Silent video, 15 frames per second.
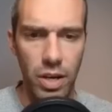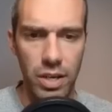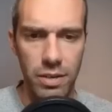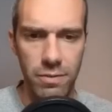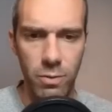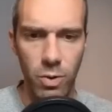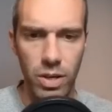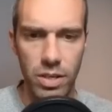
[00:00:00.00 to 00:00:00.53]

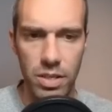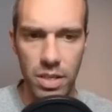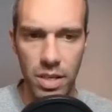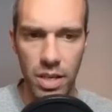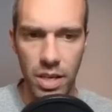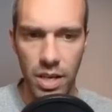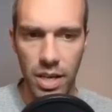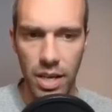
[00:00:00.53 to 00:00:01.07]
for.
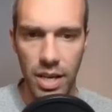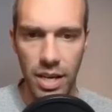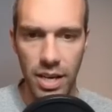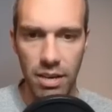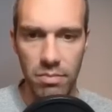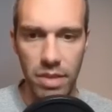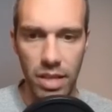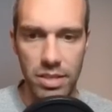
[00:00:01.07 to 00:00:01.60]

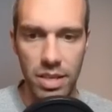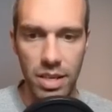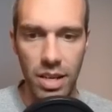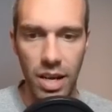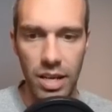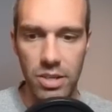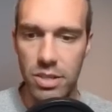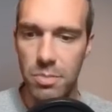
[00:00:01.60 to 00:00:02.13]
That said,
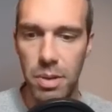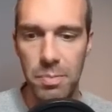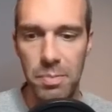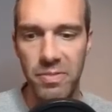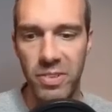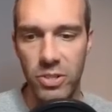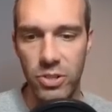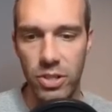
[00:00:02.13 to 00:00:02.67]
I use the baby
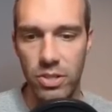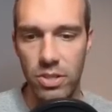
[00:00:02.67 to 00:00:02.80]
version.